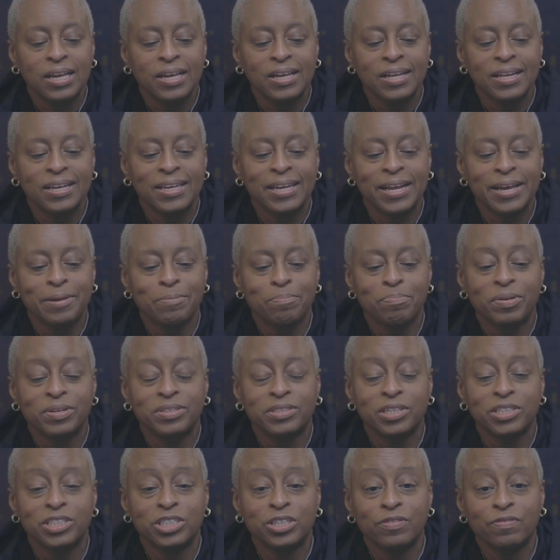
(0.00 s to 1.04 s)
Lien
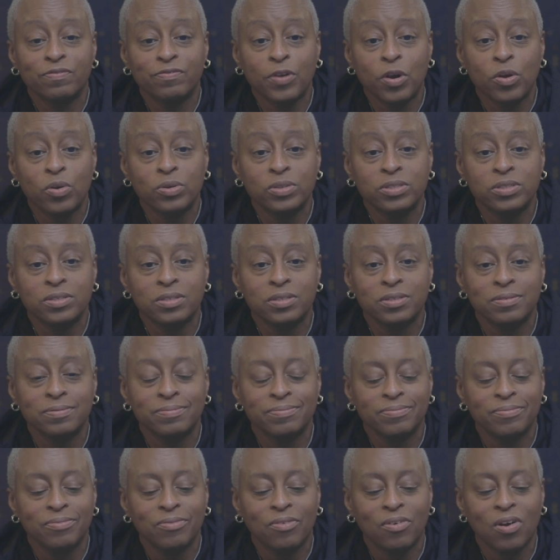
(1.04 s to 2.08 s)
position first,
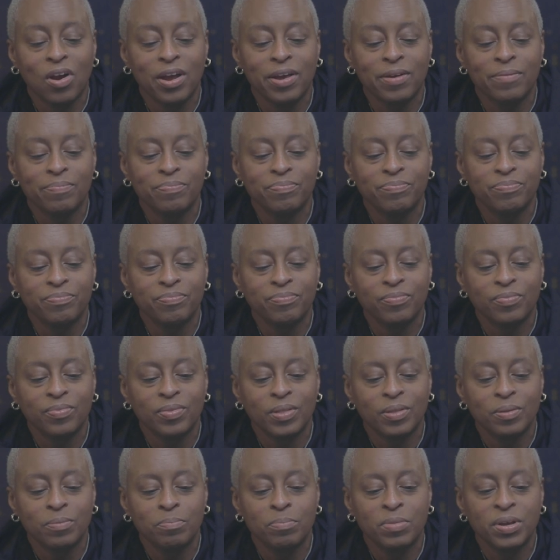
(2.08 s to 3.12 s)
right?
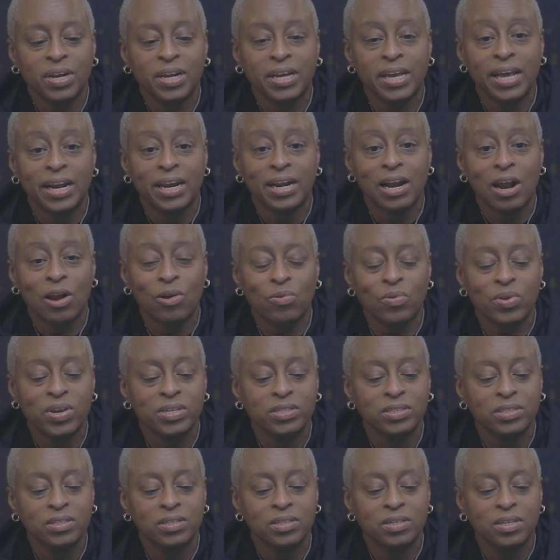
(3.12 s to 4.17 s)
Mitigated our
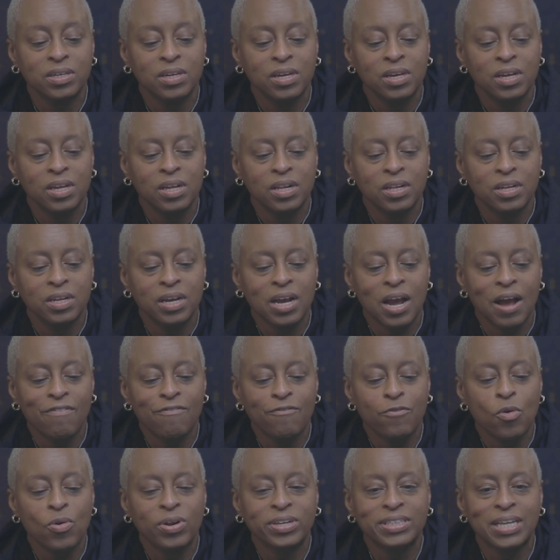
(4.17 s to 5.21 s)
risk. You got
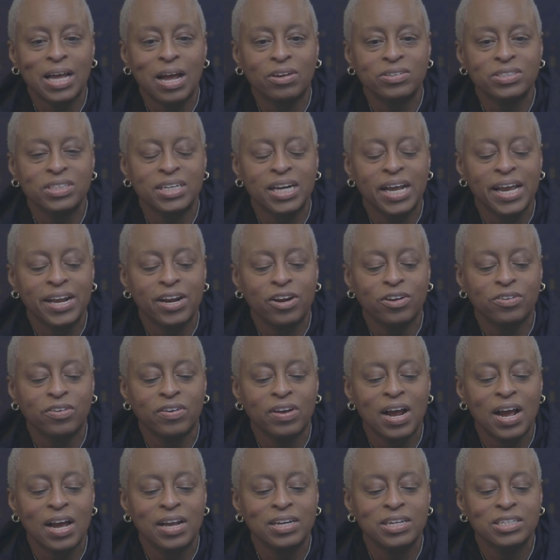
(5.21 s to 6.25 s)

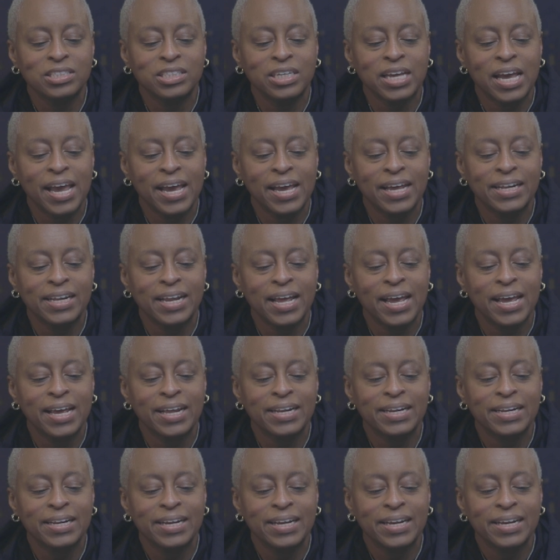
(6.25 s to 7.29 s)
$4,800. You add that
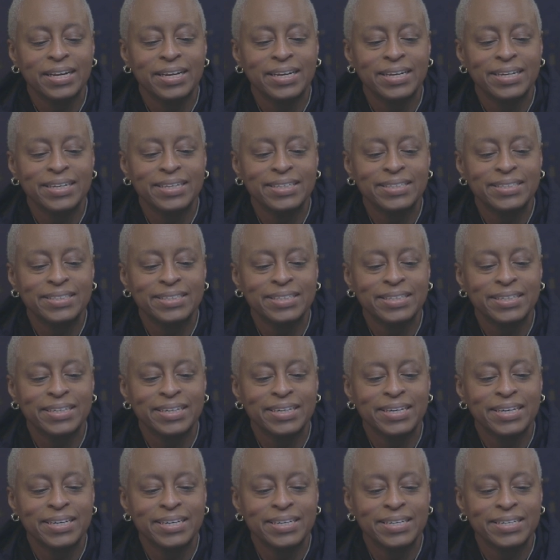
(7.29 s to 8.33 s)
to
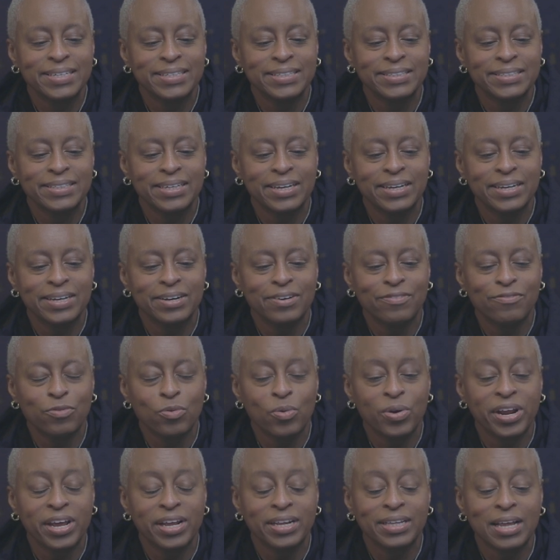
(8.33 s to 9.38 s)
his
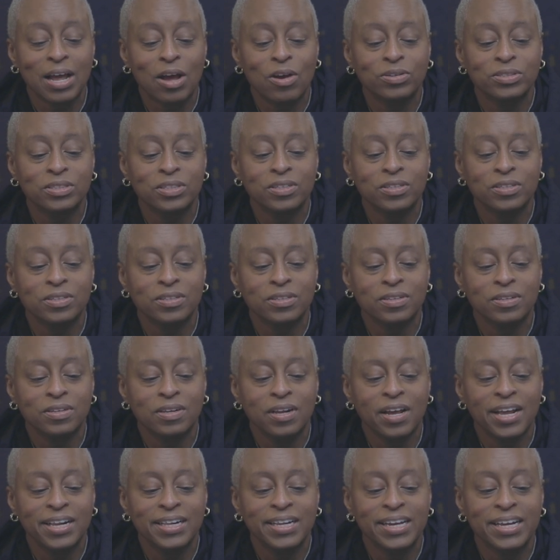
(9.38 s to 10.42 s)
$48,000.
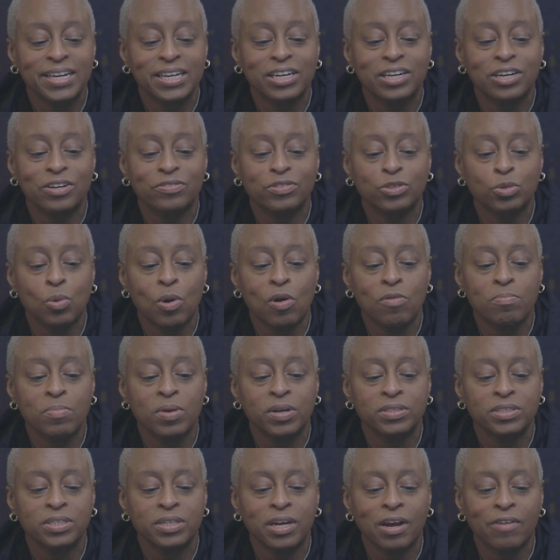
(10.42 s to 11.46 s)
At the end of the 12
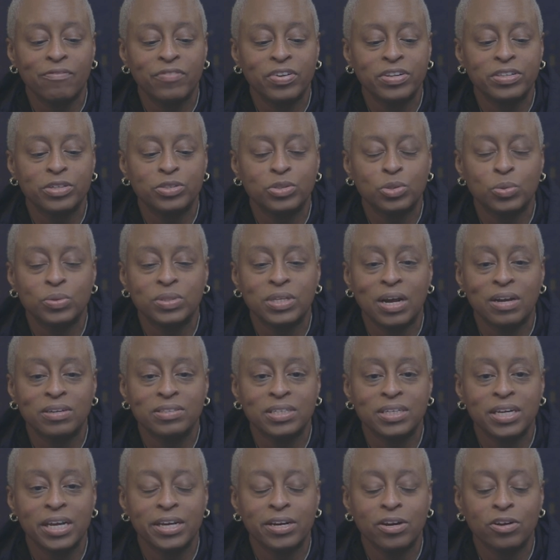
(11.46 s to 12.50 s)
months, you got
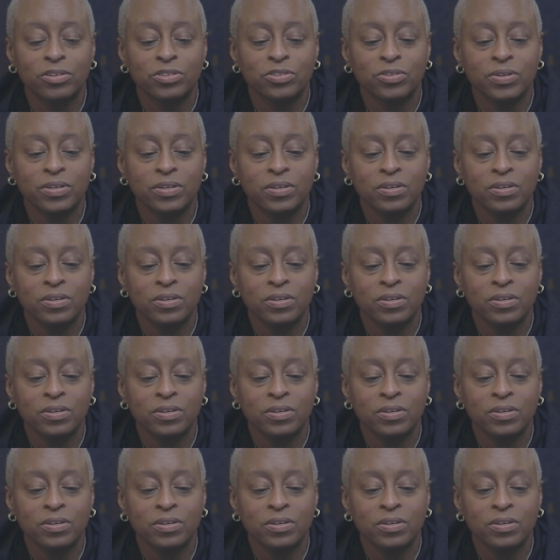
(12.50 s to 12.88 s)
$52,800.